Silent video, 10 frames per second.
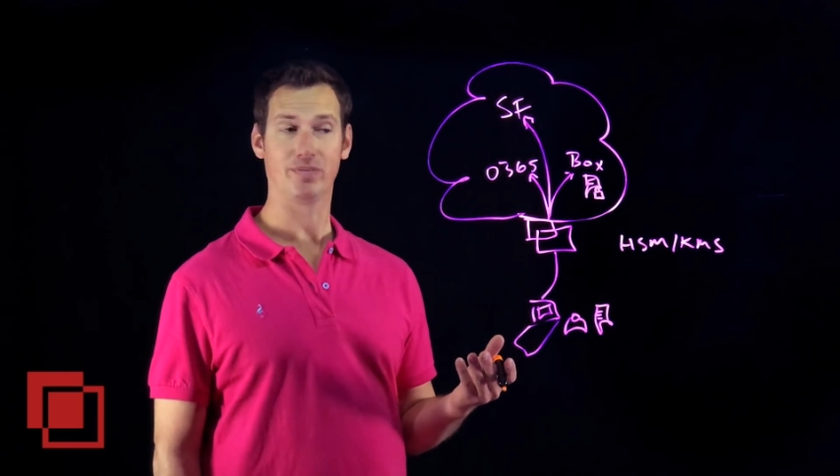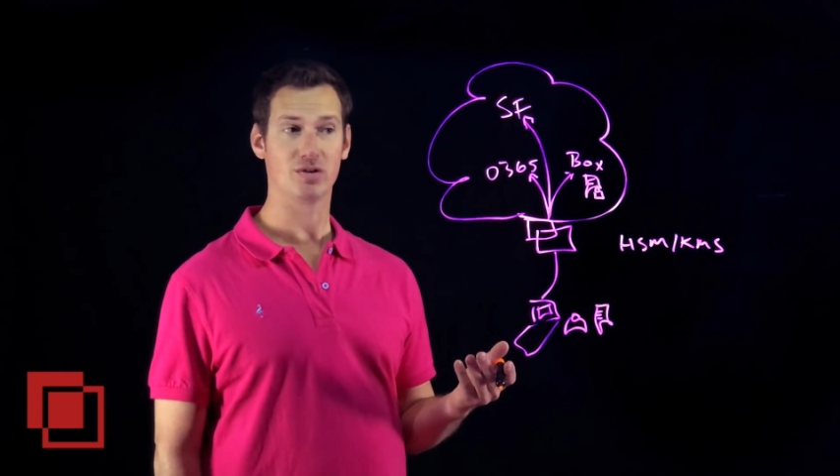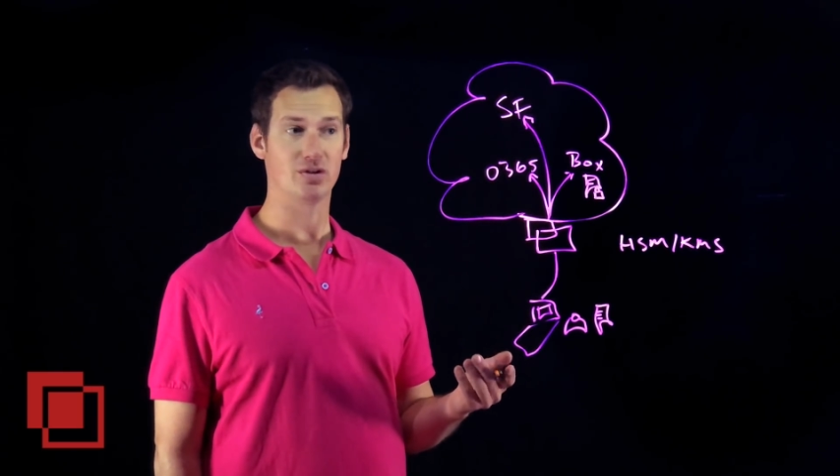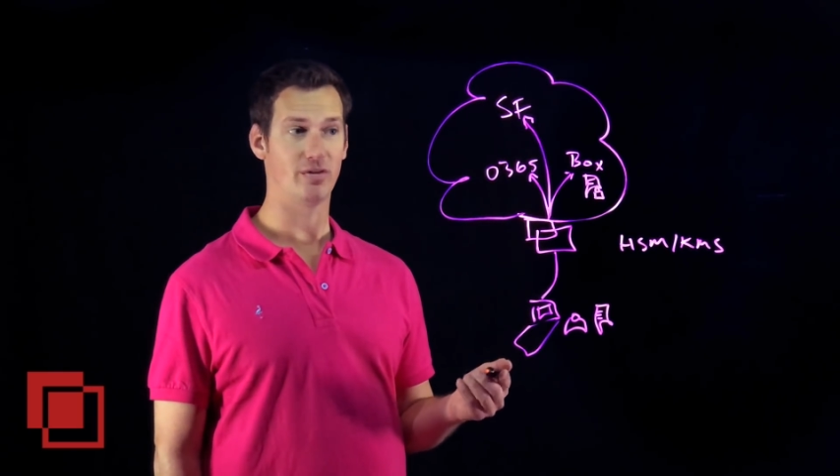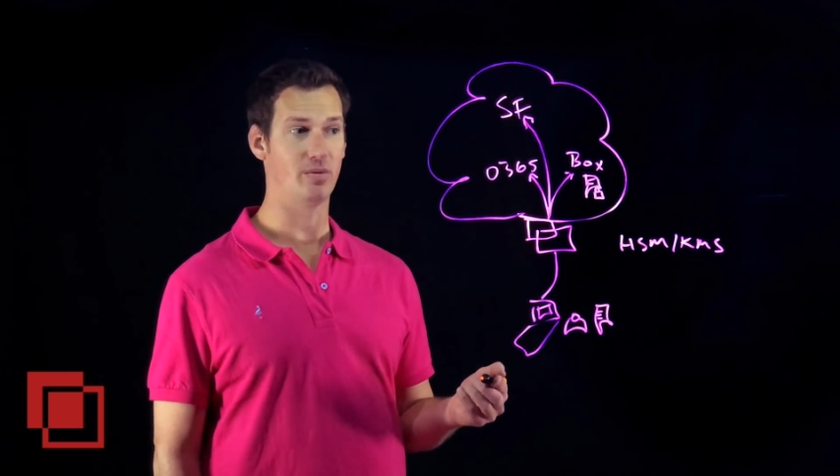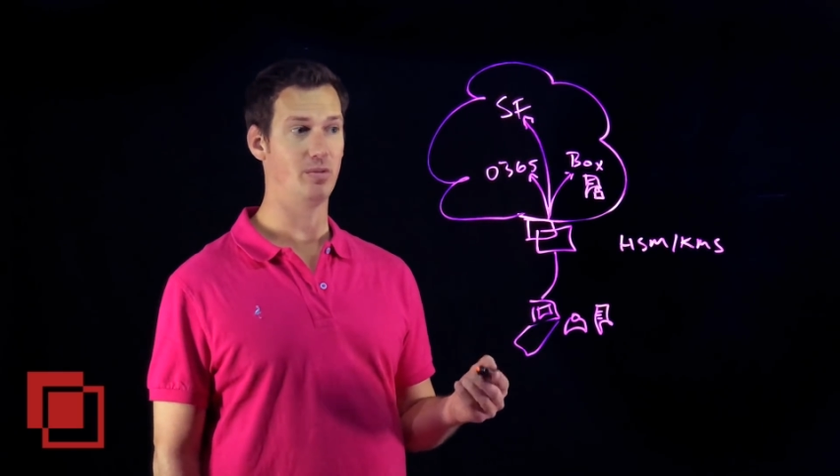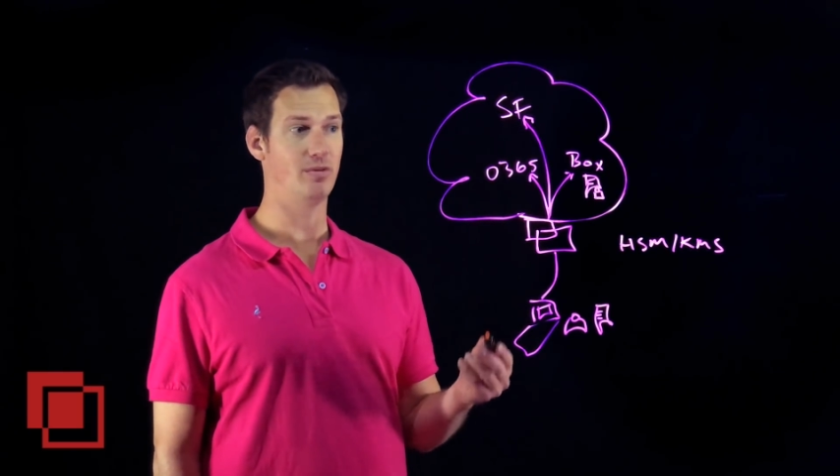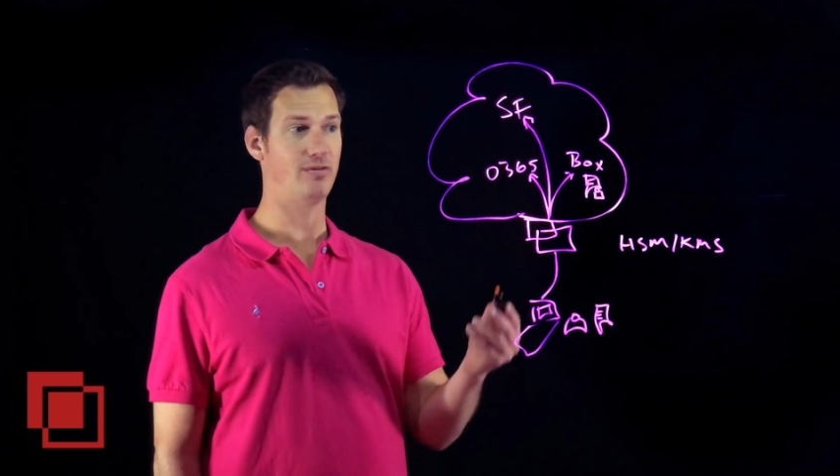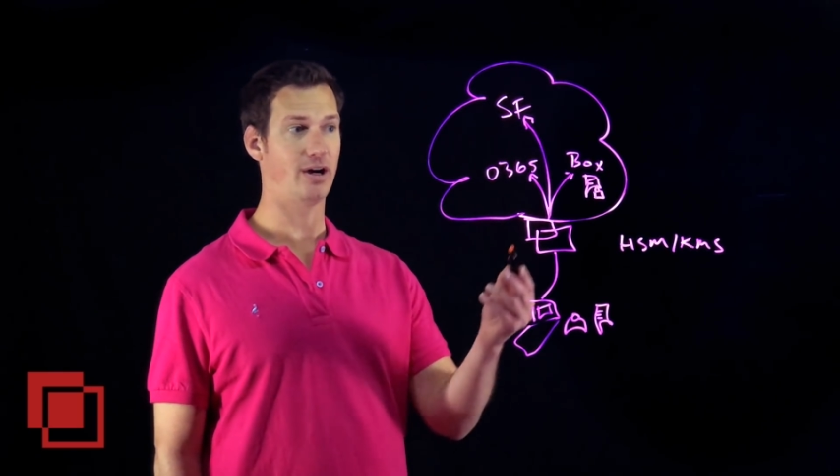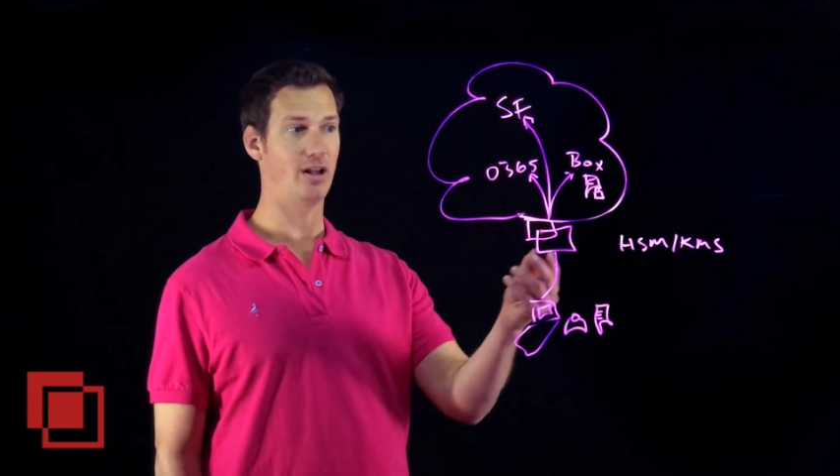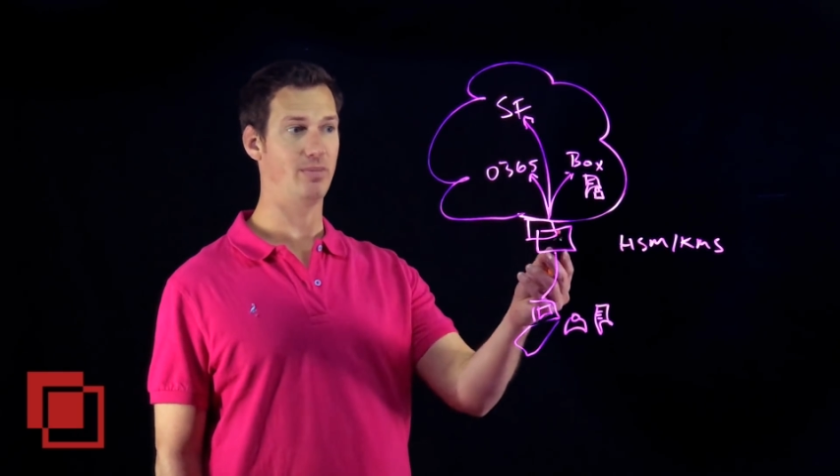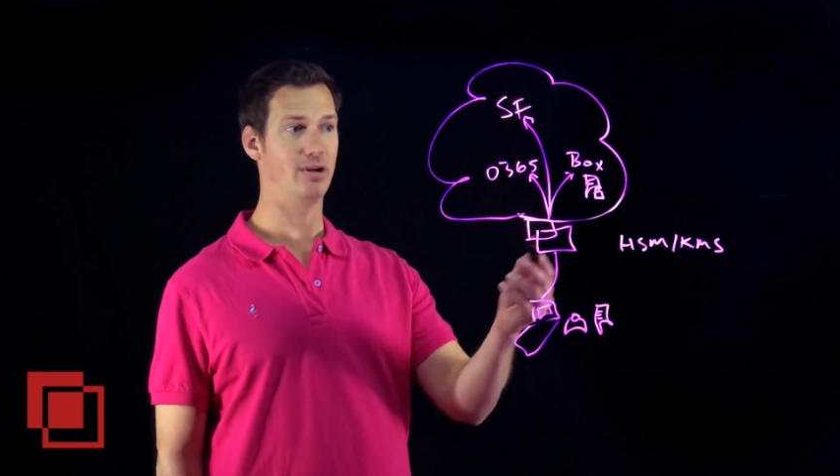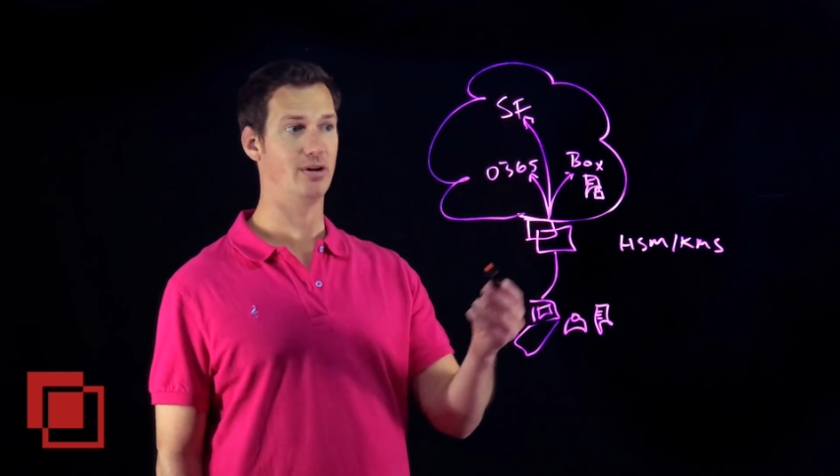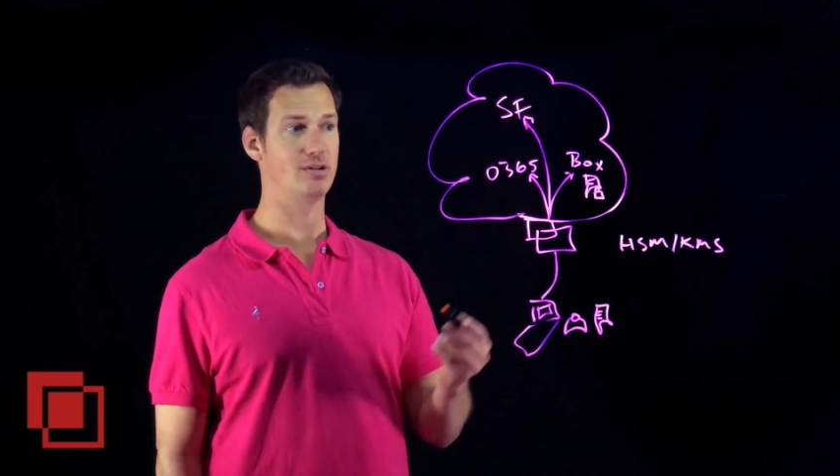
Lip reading: So if I move a file up here,